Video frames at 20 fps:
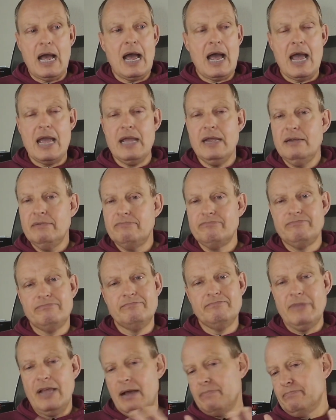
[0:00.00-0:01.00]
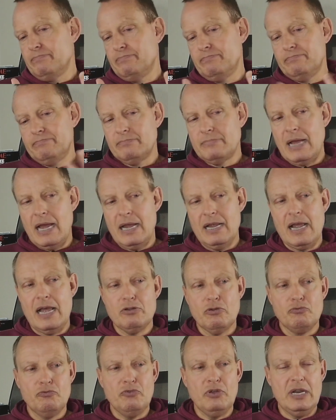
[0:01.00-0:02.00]
I
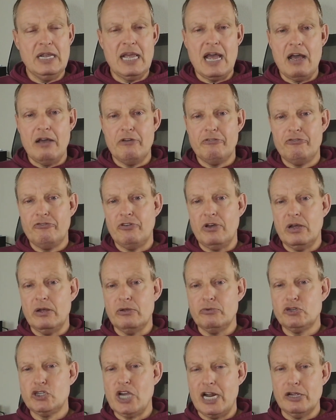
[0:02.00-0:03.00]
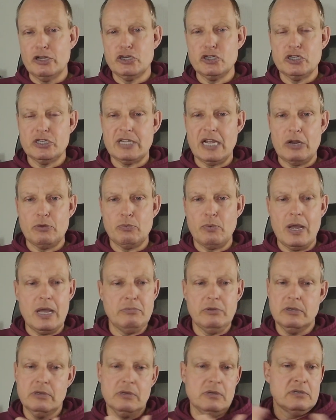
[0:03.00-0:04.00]
don't really have challenges that way,
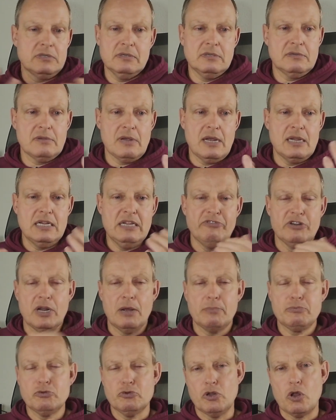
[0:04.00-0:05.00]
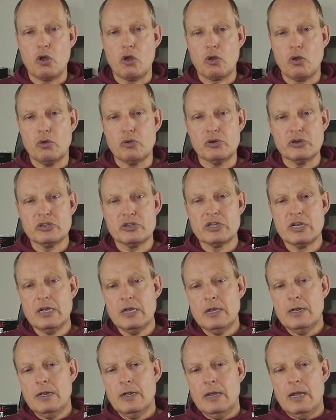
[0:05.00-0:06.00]
because I leave it up to dog owners.
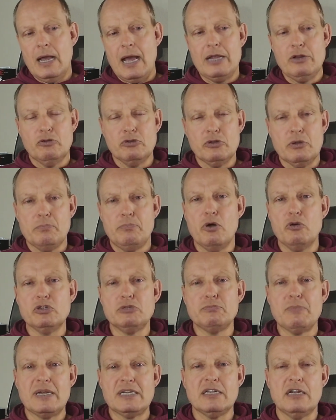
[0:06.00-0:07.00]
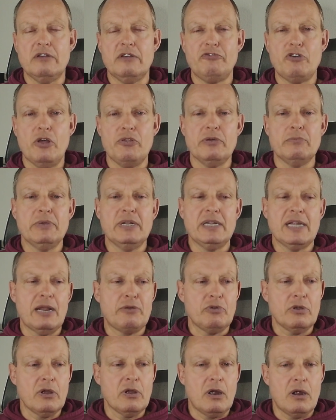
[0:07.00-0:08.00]
I don't impose myself on them in that
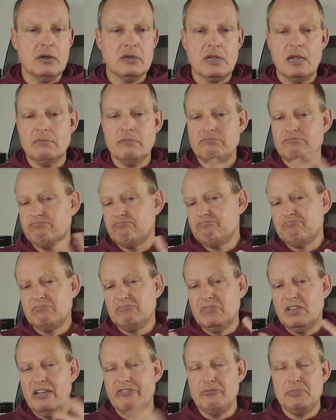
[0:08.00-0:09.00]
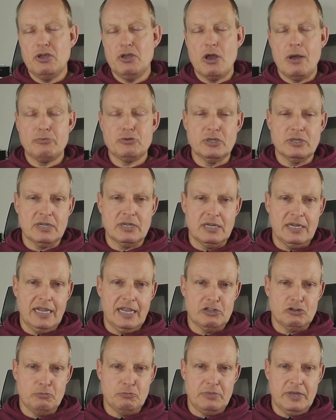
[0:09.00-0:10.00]
regard. I give them the options and they
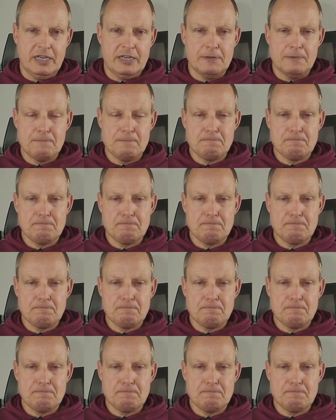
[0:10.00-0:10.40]
get to pick.